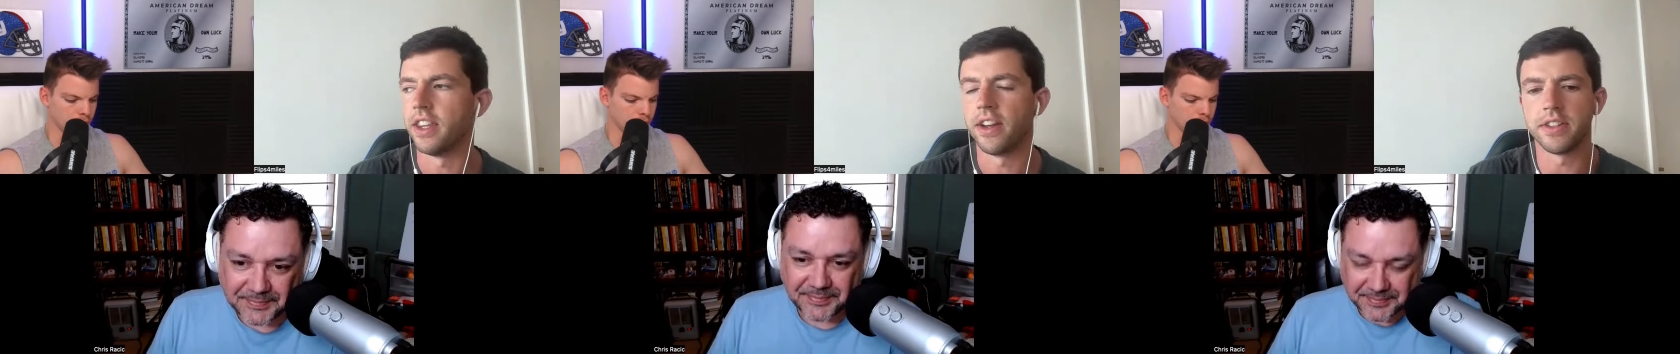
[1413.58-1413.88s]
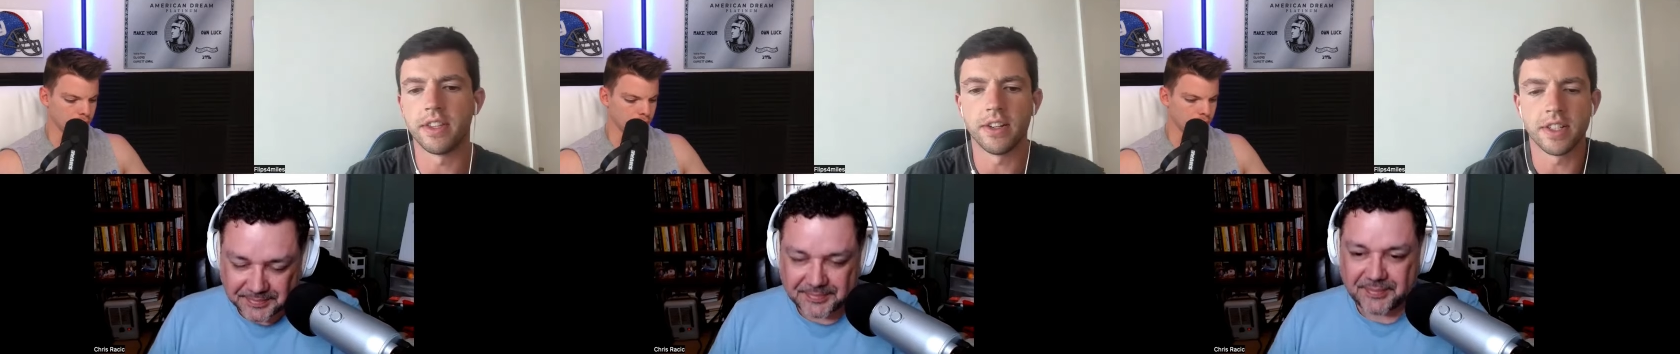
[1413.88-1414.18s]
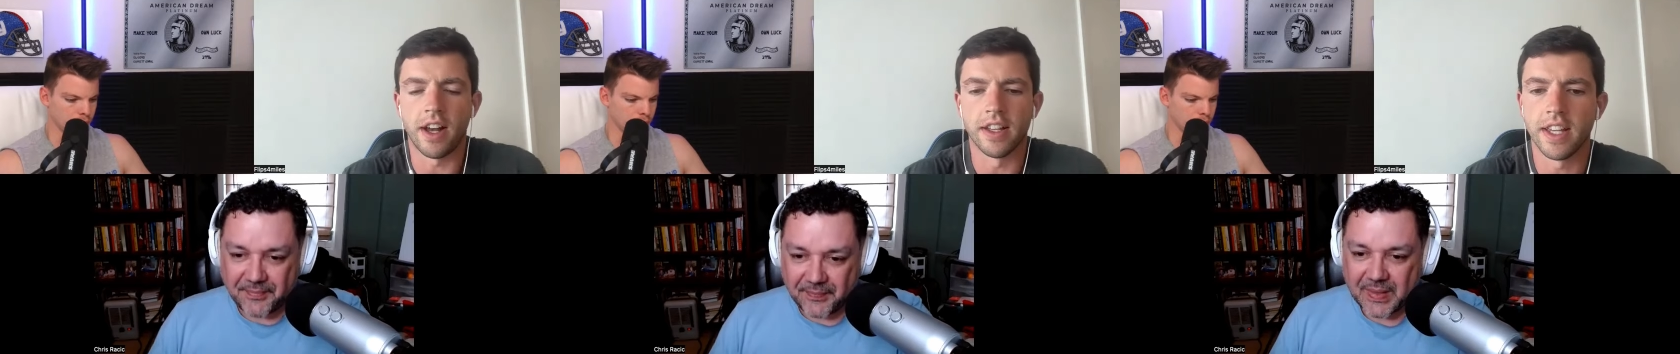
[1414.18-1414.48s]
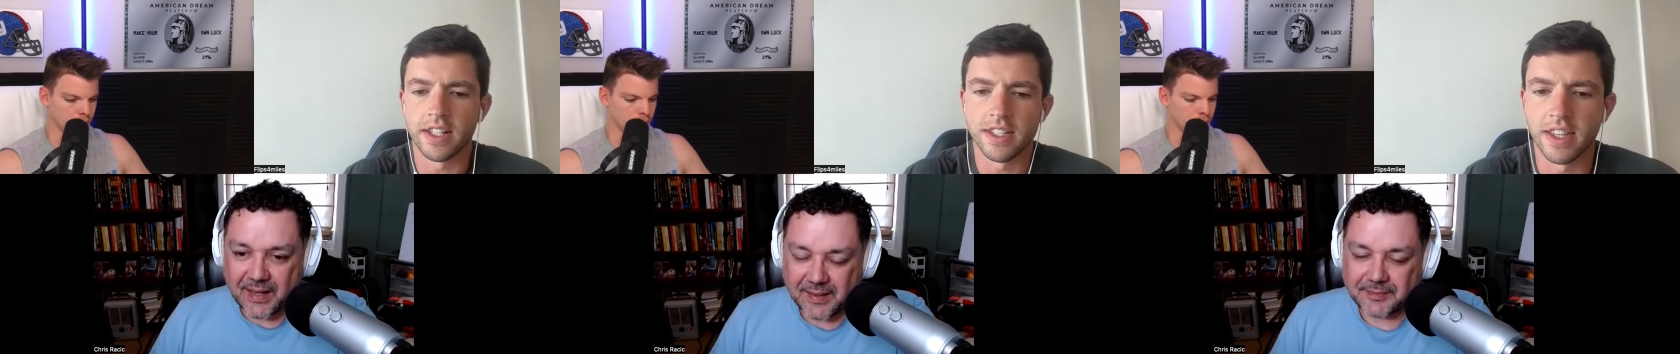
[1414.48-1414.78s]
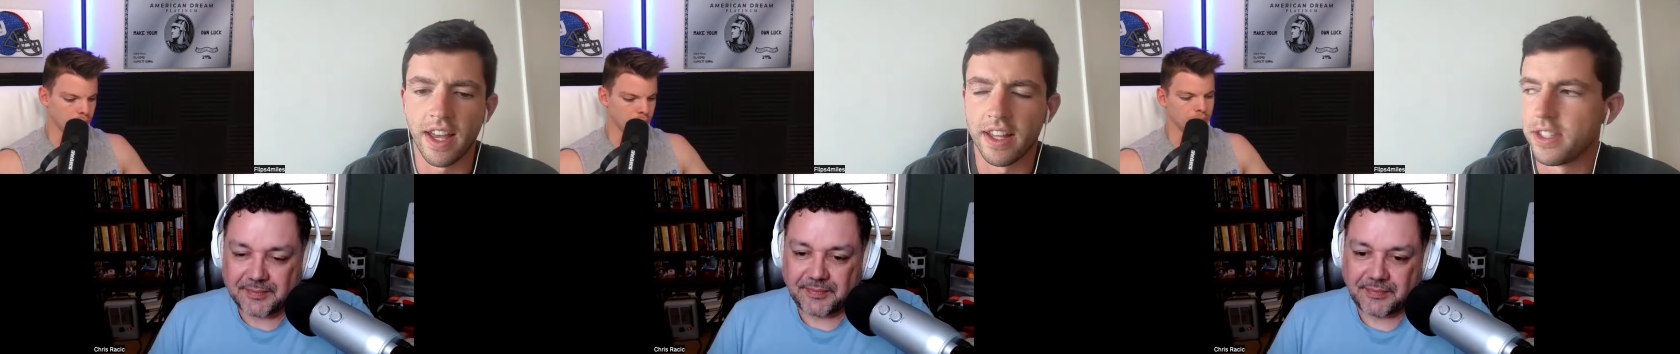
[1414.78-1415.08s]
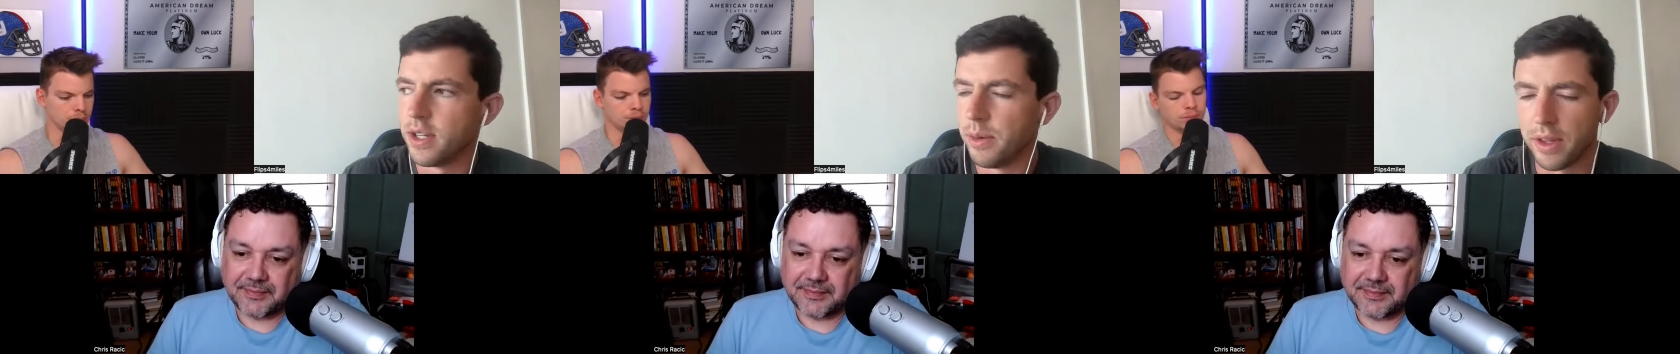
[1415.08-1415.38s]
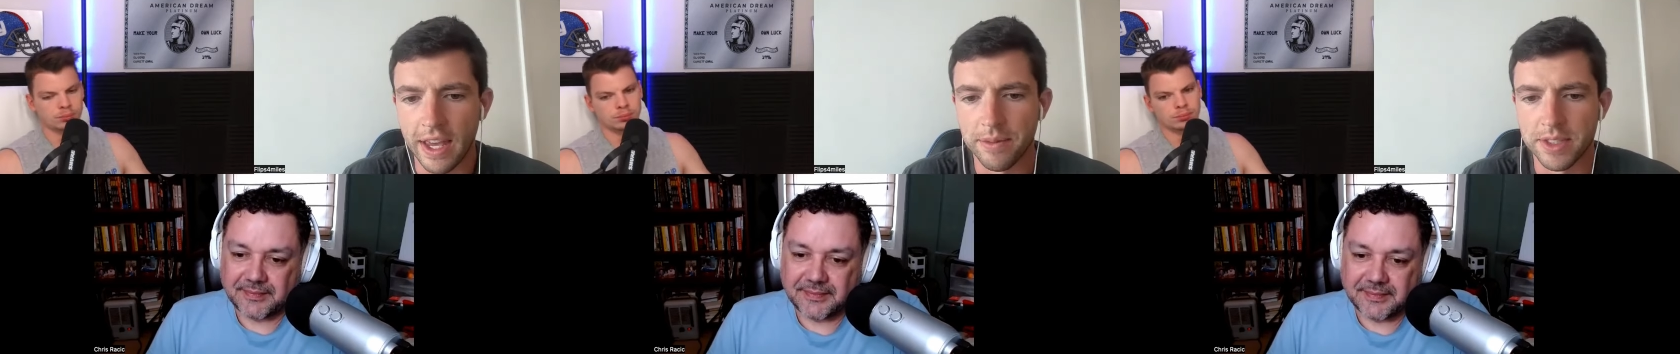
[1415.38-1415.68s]
Speaker 1: Know? And there's there's context to that too with
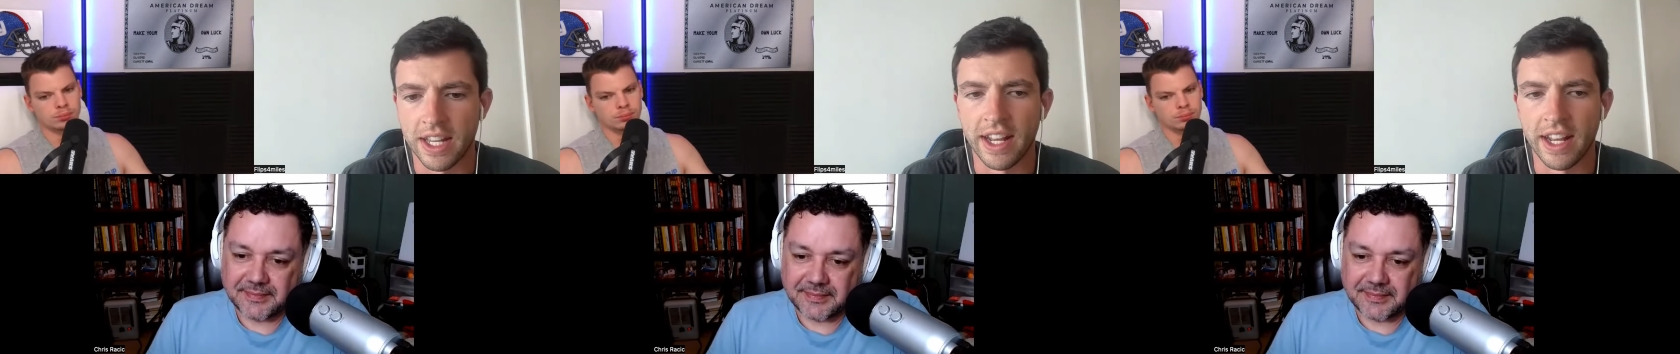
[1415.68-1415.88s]
Amazon.